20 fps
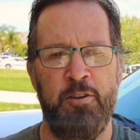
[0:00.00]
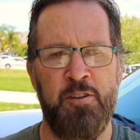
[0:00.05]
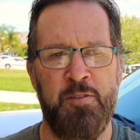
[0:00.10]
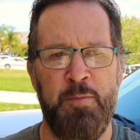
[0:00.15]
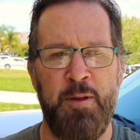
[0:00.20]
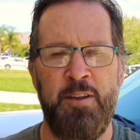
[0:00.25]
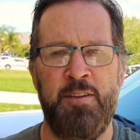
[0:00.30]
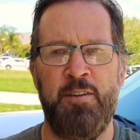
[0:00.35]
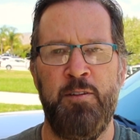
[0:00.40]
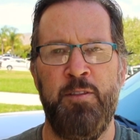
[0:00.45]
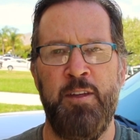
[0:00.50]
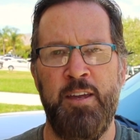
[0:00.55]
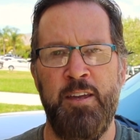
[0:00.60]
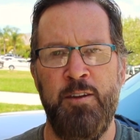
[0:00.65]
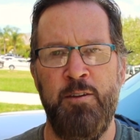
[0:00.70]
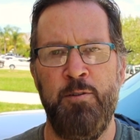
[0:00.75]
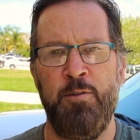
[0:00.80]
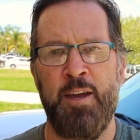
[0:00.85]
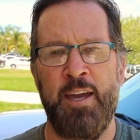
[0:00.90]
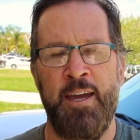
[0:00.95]
speed so that
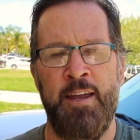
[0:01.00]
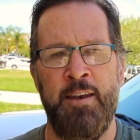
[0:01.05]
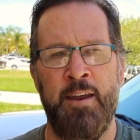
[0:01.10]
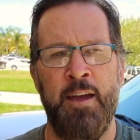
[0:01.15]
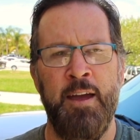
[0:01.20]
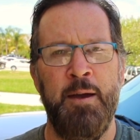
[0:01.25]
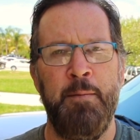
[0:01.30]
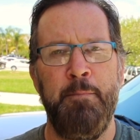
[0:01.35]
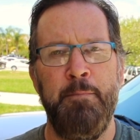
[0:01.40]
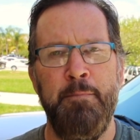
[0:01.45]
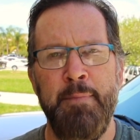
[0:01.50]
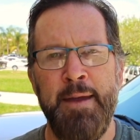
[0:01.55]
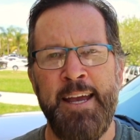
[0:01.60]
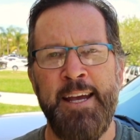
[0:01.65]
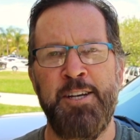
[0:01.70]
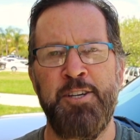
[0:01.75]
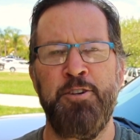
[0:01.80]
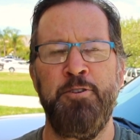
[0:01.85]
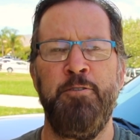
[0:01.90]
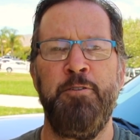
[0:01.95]
you can make
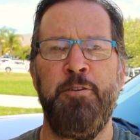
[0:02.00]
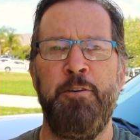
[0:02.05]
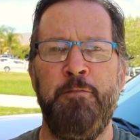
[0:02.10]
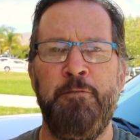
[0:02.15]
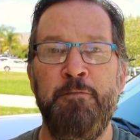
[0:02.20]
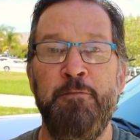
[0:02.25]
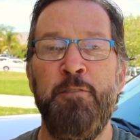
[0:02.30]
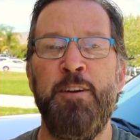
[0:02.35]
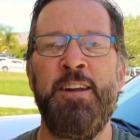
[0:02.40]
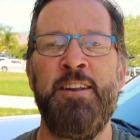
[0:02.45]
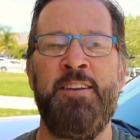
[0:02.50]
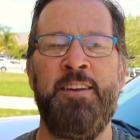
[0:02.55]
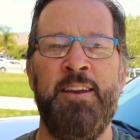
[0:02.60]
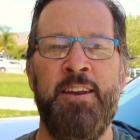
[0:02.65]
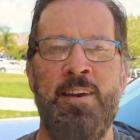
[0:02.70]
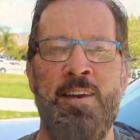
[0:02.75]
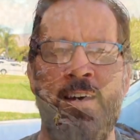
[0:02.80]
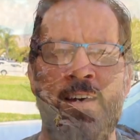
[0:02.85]
sure you're freezing